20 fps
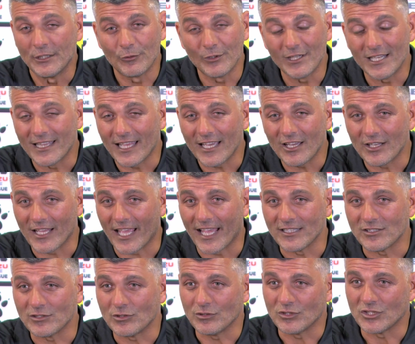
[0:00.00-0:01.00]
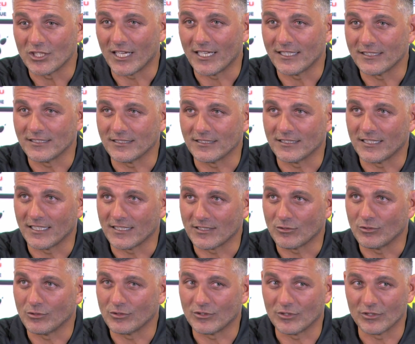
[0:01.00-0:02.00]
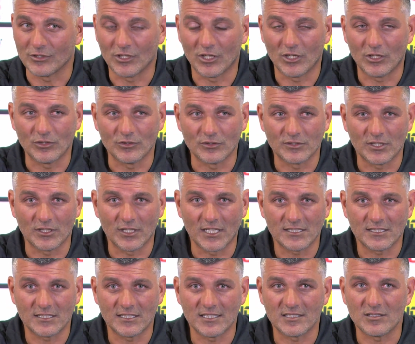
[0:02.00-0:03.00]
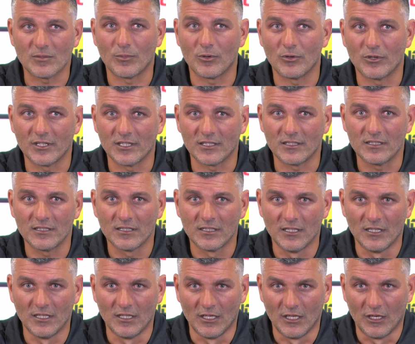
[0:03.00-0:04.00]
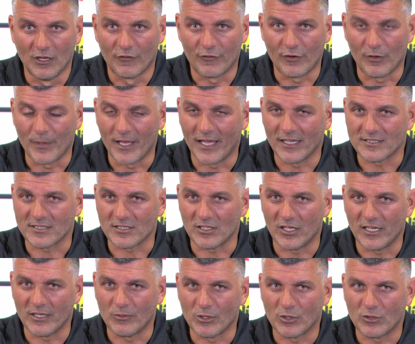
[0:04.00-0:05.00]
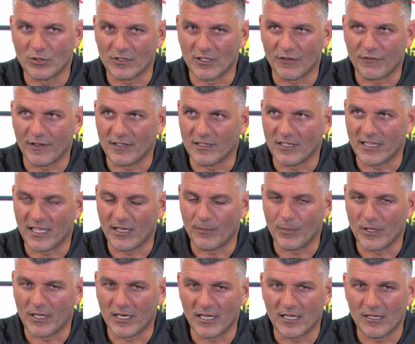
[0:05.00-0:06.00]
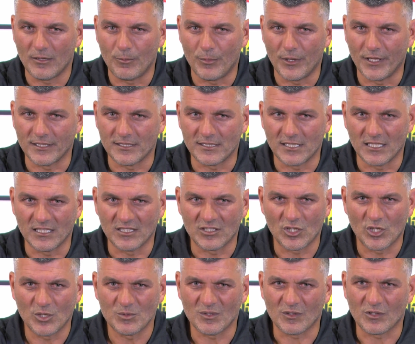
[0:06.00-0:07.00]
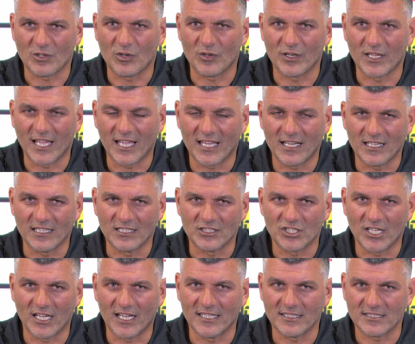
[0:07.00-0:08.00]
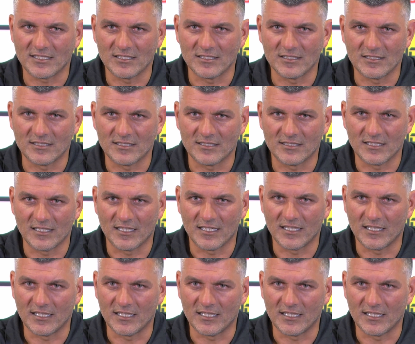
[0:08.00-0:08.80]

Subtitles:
really they only had two chances and they scored two goals, so that's disappointing. From our side, we could have defended that better, but in terms of creating chances,